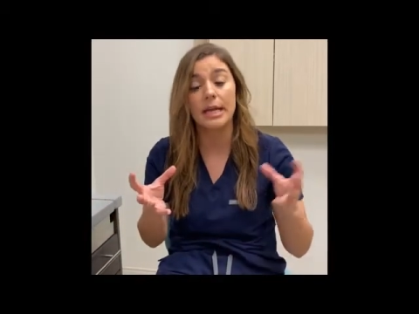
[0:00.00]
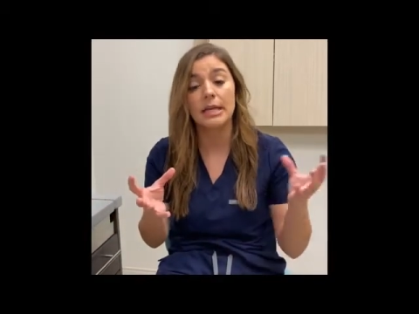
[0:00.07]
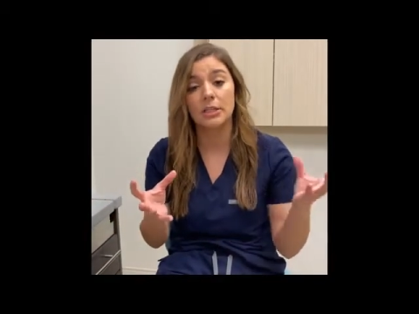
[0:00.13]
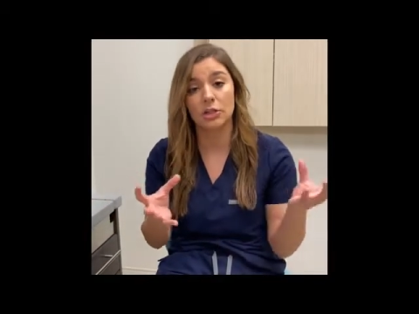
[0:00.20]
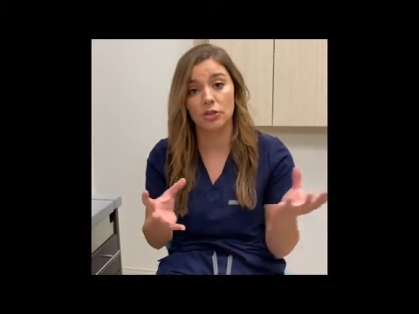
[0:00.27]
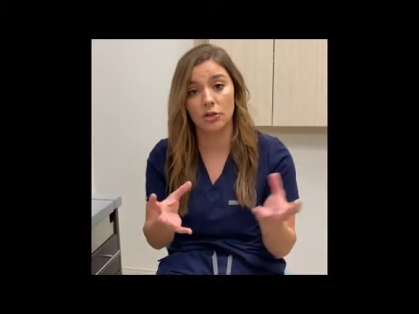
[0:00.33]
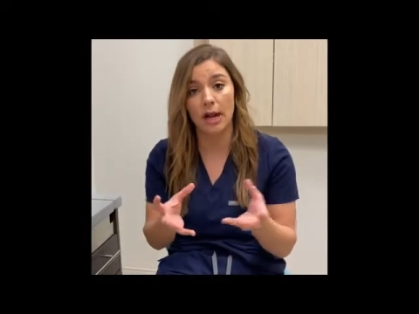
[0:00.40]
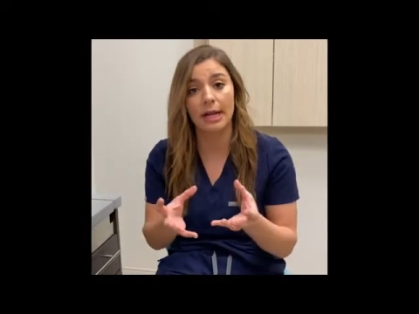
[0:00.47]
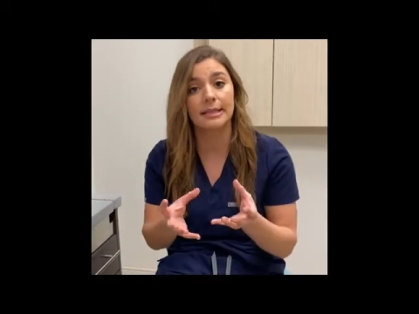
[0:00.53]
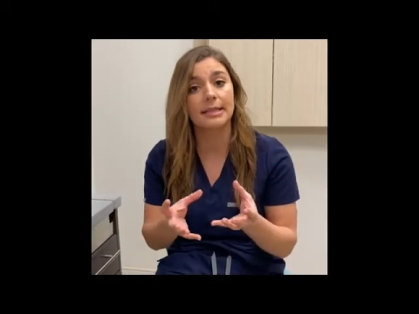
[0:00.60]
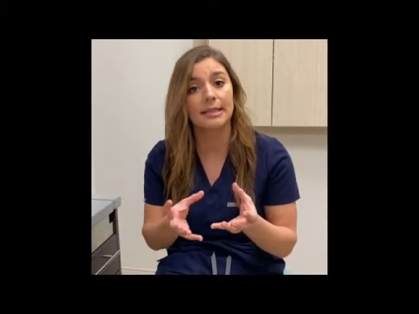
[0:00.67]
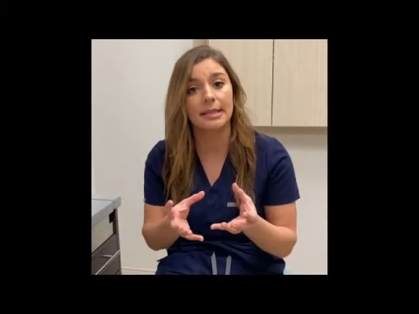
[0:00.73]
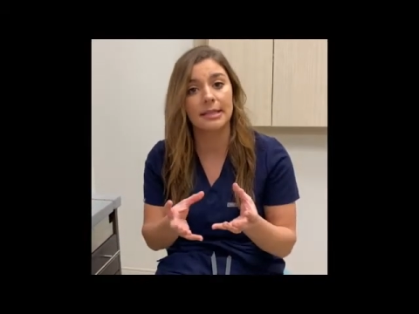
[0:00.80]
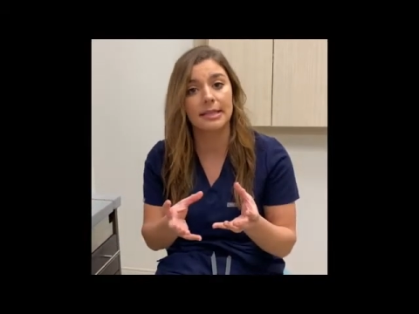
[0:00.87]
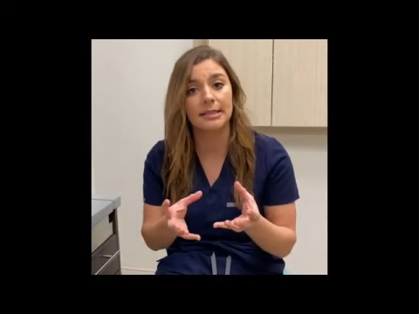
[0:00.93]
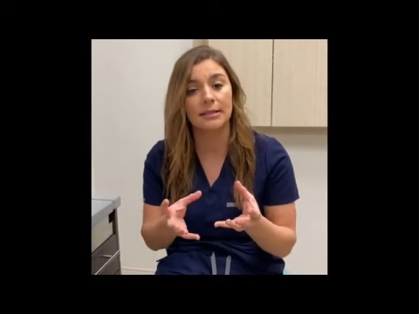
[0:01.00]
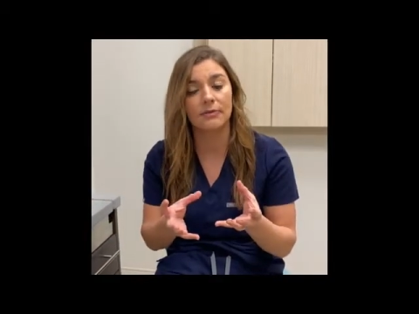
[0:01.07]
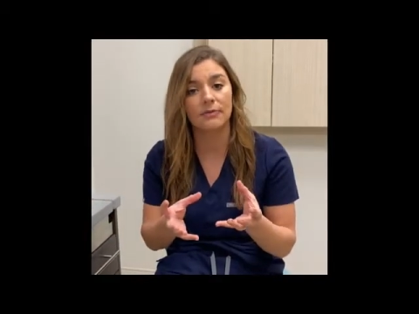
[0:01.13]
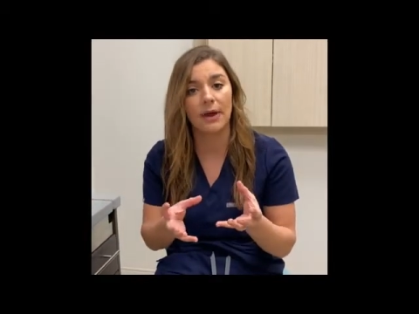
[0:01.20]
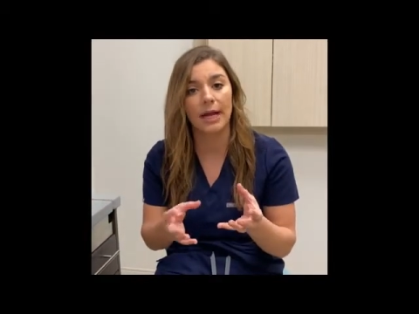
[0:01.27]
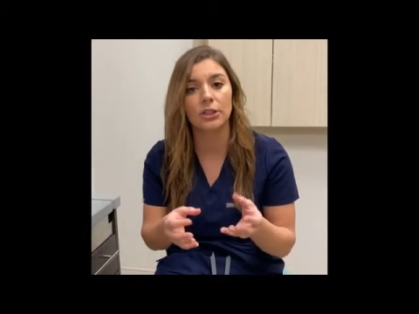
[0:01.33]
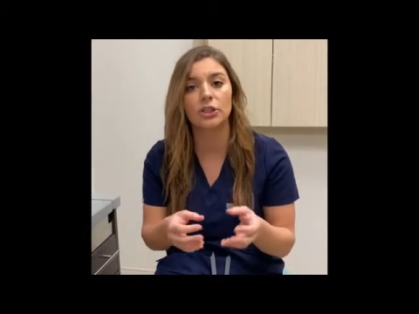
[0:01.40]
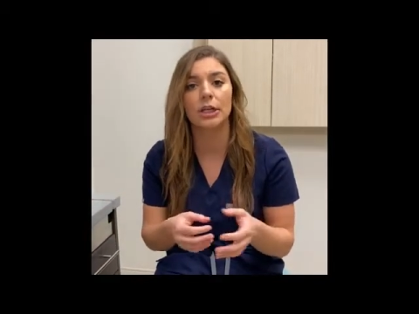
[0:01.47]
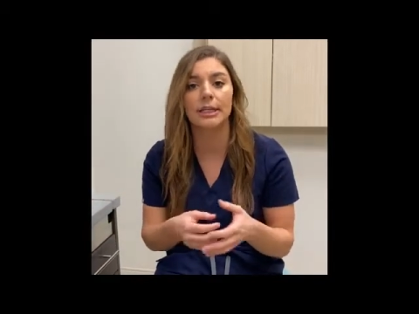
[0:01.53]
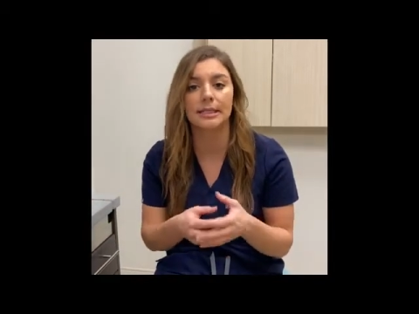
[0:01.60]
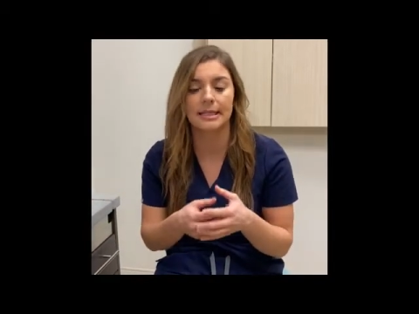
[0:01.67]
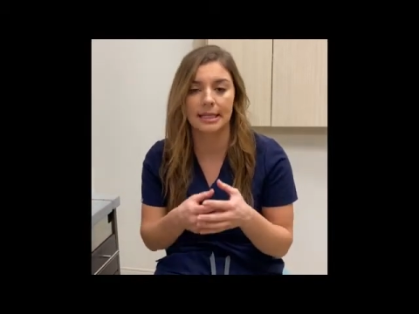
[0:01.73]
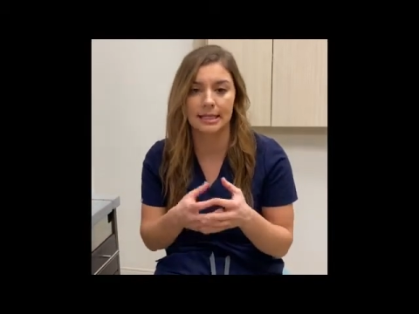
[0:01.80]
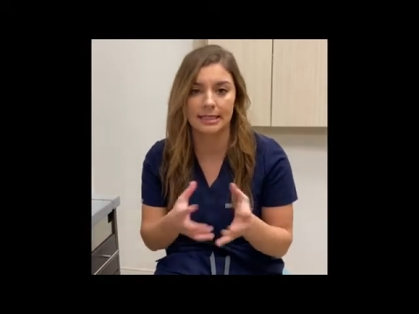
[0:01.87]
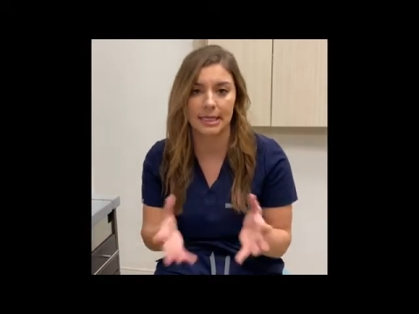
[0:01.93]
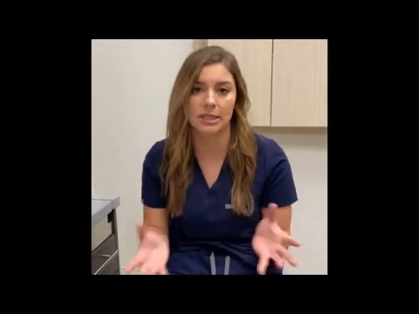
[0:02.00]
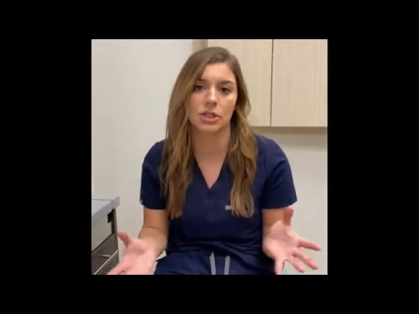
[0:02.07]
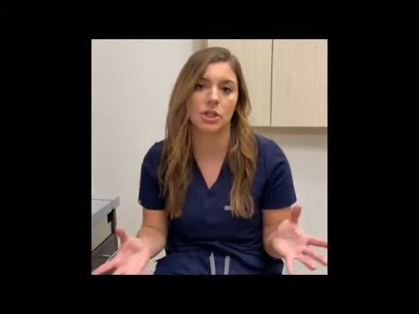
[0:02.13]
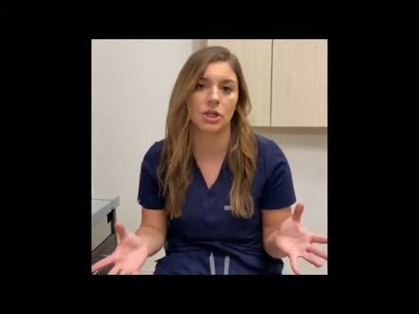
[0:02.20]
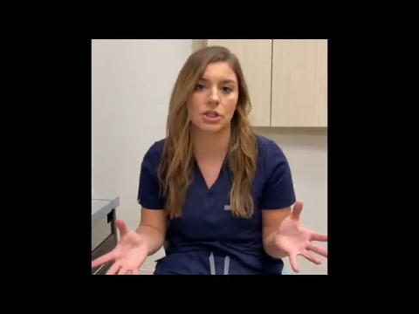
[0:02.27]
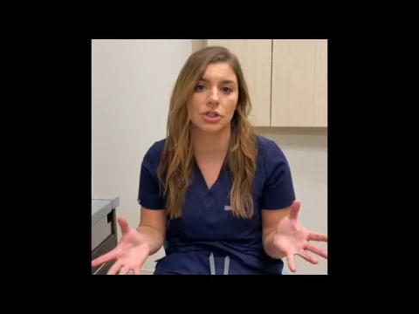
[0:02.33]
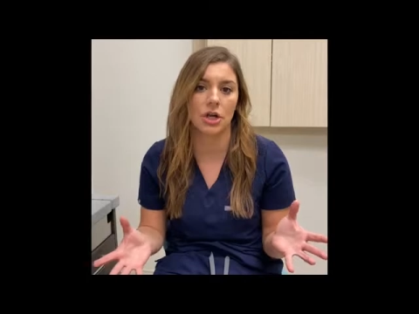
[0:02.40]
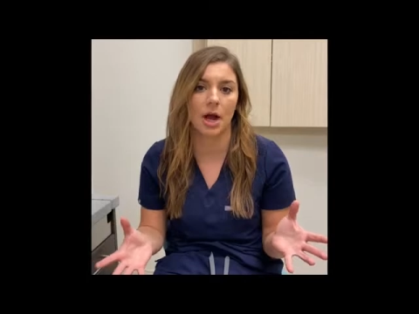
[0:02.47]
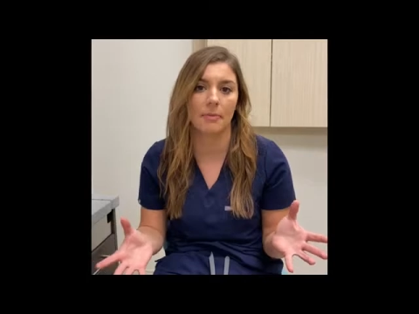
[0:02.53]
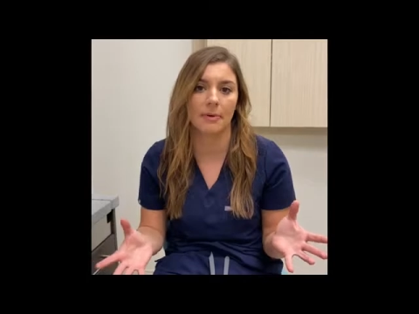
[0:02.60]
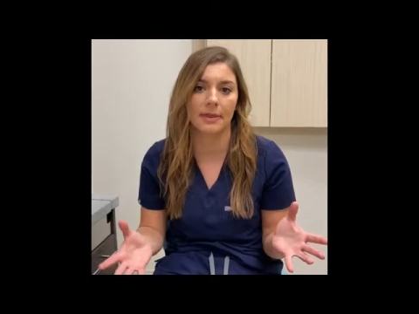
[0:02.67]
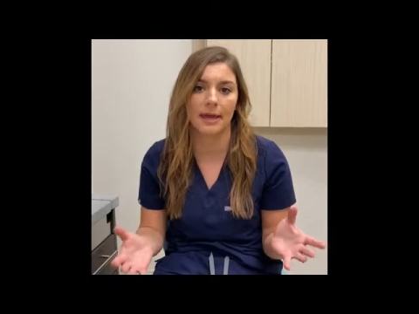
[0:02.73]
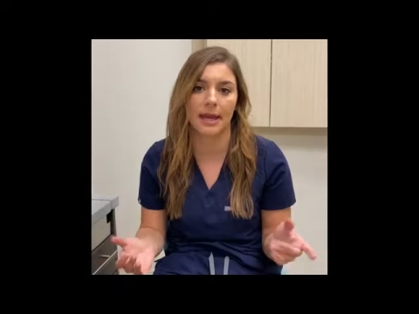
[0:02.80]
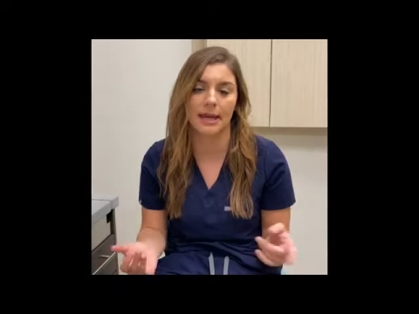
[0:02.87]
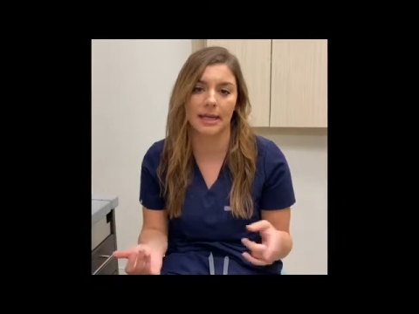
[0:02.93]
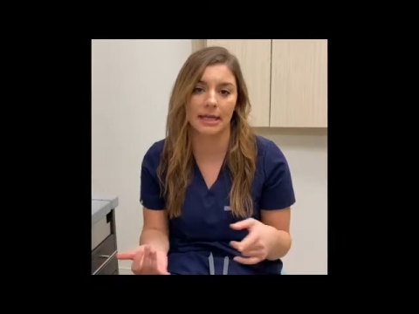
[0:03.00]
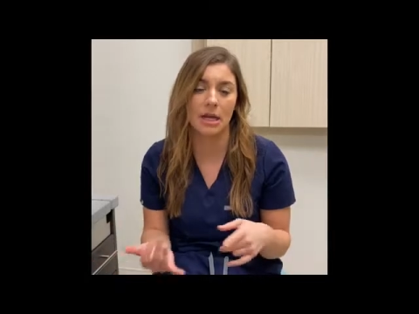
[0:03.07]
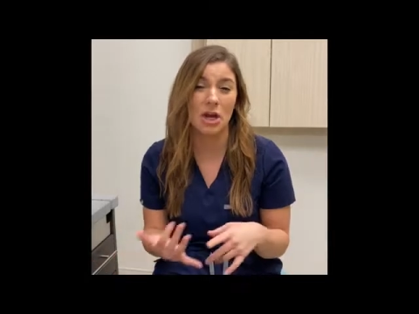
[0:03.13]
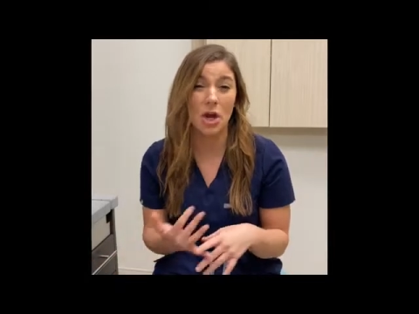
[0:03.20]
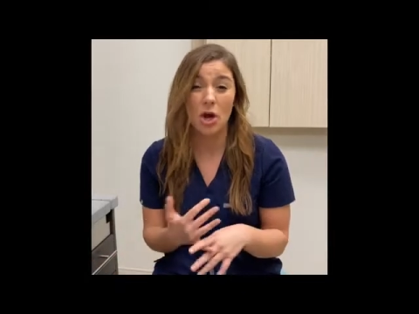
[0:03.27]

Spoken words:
is attracted to these infections and it does a good job of getting